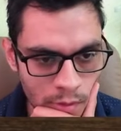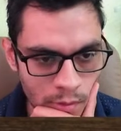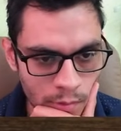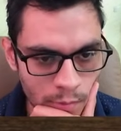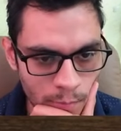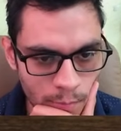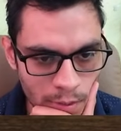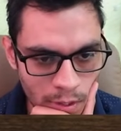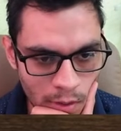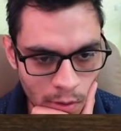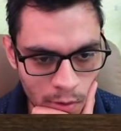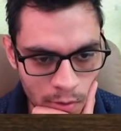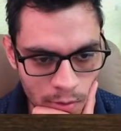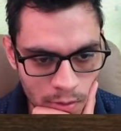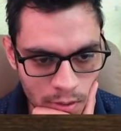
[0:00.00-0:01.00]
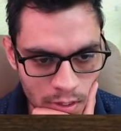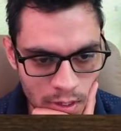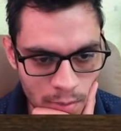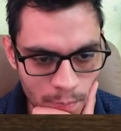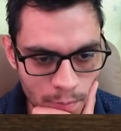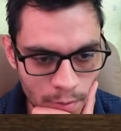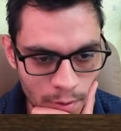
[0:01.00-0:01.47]
because
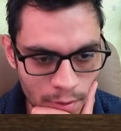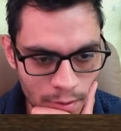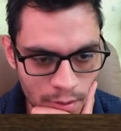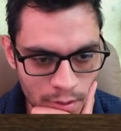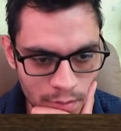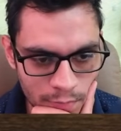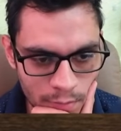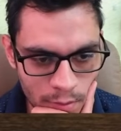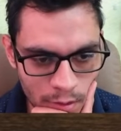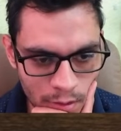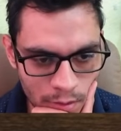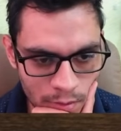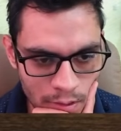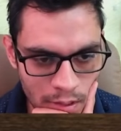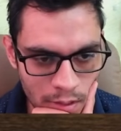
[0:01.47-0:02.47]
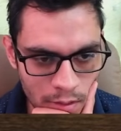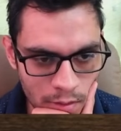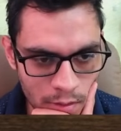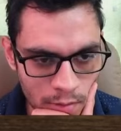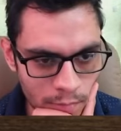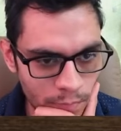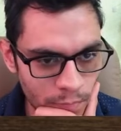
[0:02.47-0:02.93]
it blunders the fork, right?
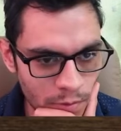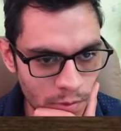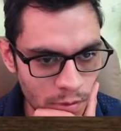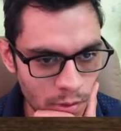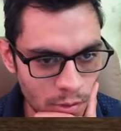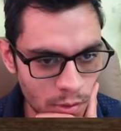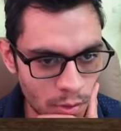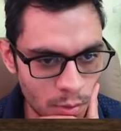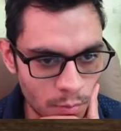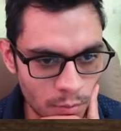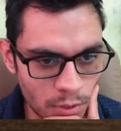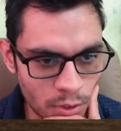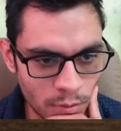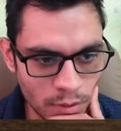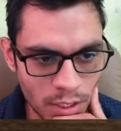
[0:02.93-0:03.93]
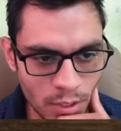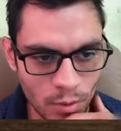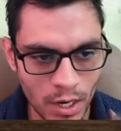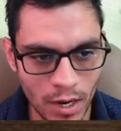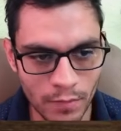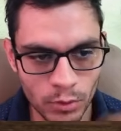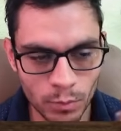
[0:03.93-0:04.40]
So sometimes you
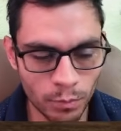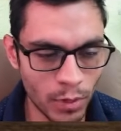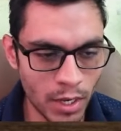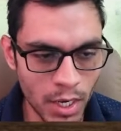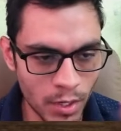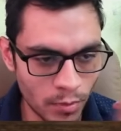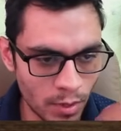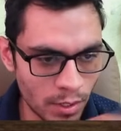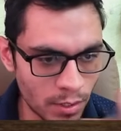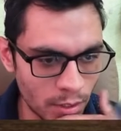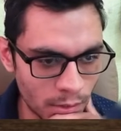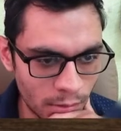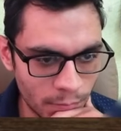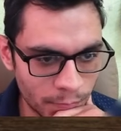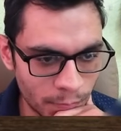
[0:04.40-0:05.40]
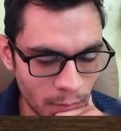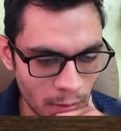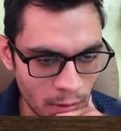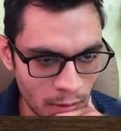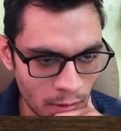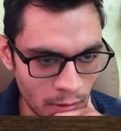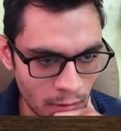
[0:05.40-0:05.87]
have to play around it.
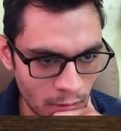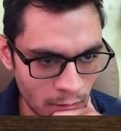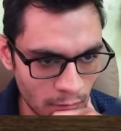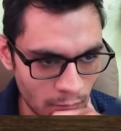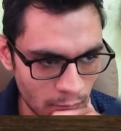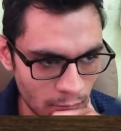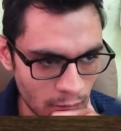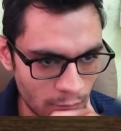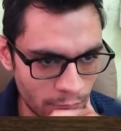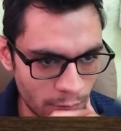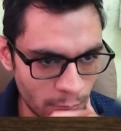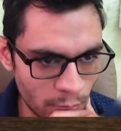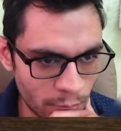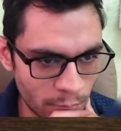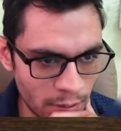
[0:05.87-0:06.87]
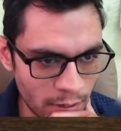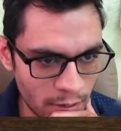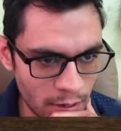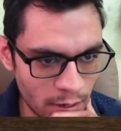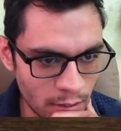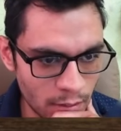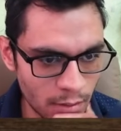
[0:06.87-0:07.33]
Now if I move my
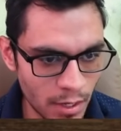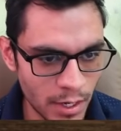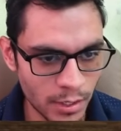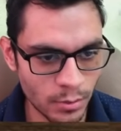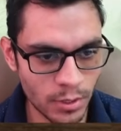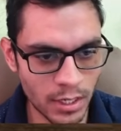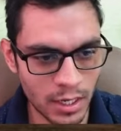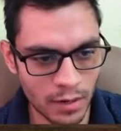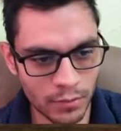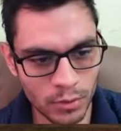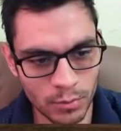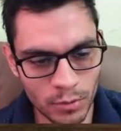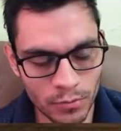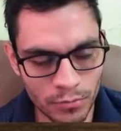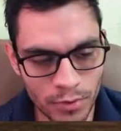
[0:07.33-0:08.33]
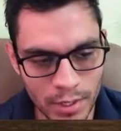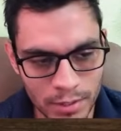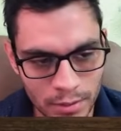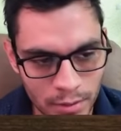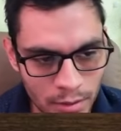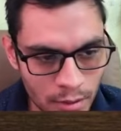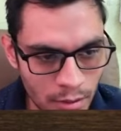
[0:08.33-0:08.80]
knight, I actually have to move
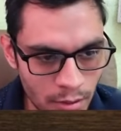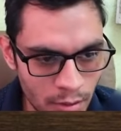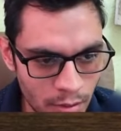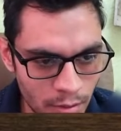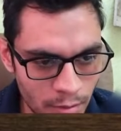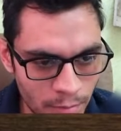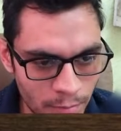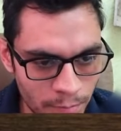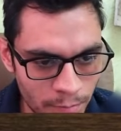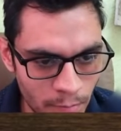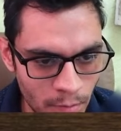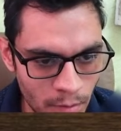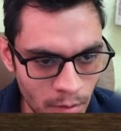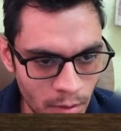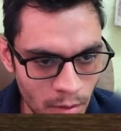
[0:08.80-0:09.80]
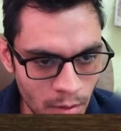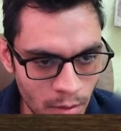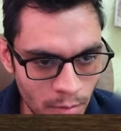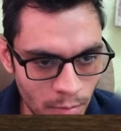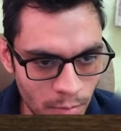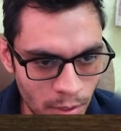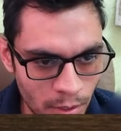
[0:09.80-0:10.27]
faster
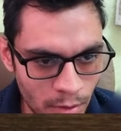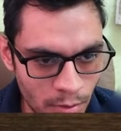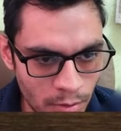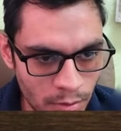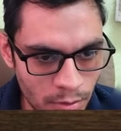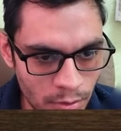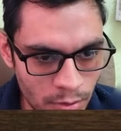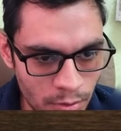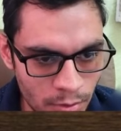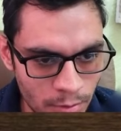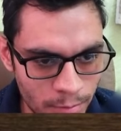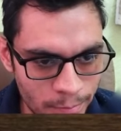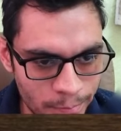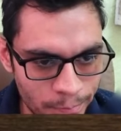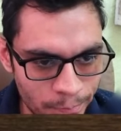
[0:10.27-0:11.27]
because I'm